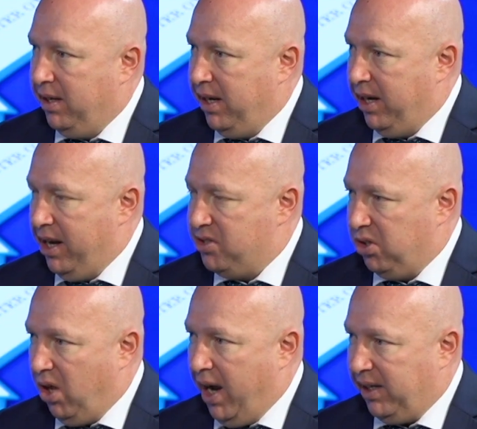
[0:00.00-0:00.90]
that it's
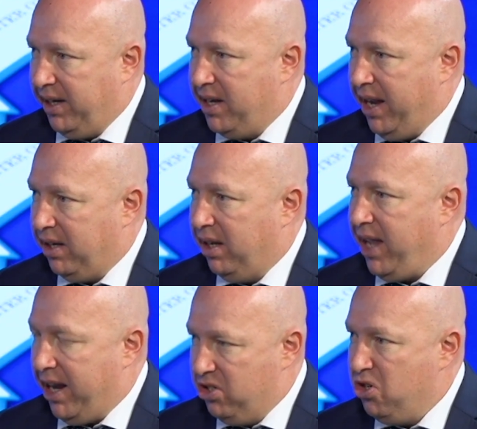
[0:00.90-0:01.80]
likely that
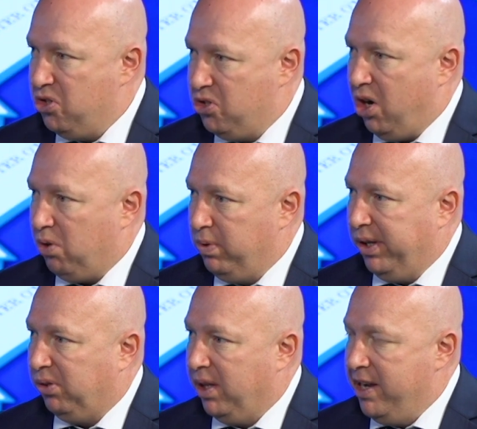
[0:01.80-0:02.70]
that new stock
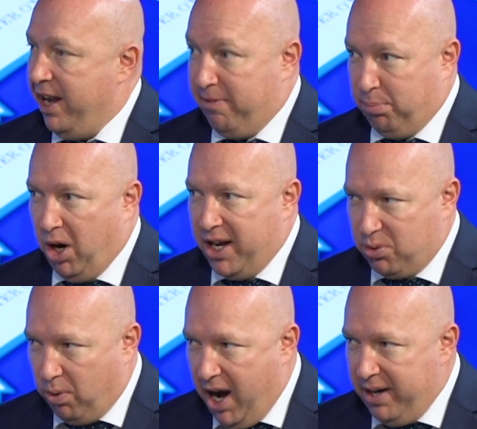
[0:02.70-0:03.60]
will, if
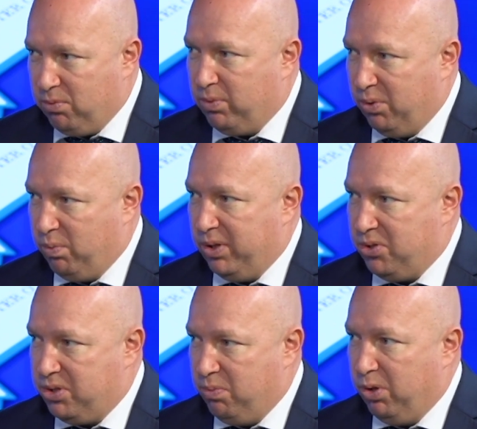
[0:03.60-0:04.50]
priced right,
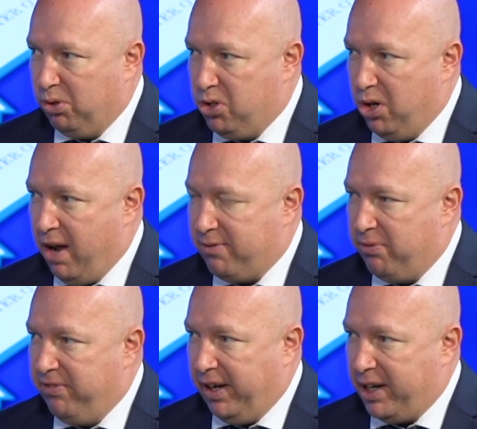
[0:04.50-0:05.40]
will turn over
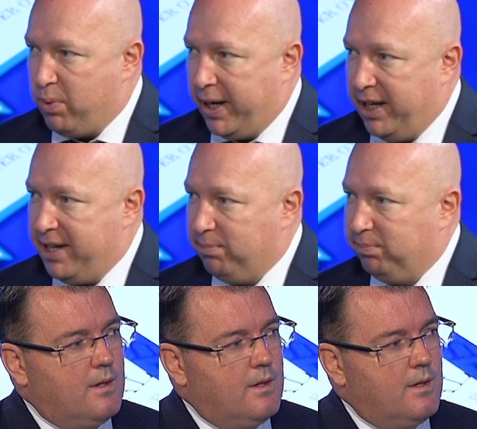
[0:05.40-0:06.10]
fairly quickly.